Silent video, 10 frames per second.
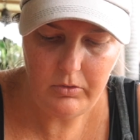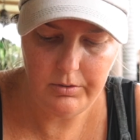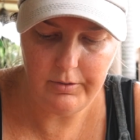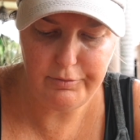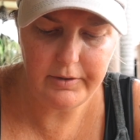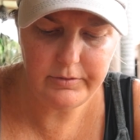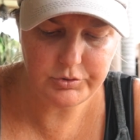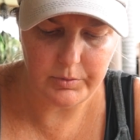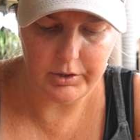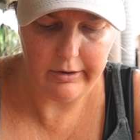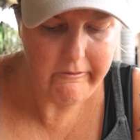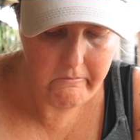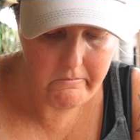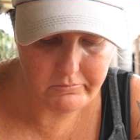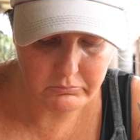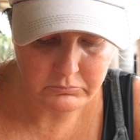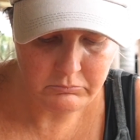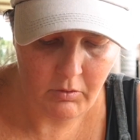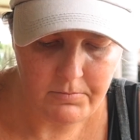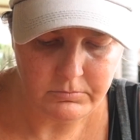The flavor's really good.
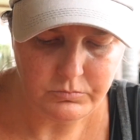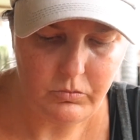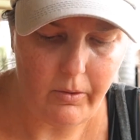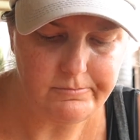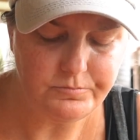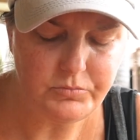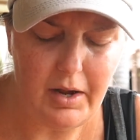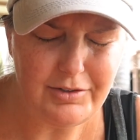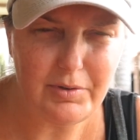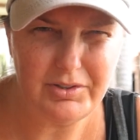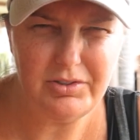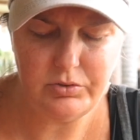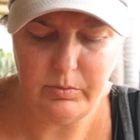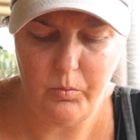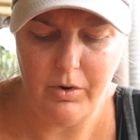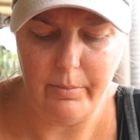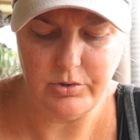I expected it to be warm,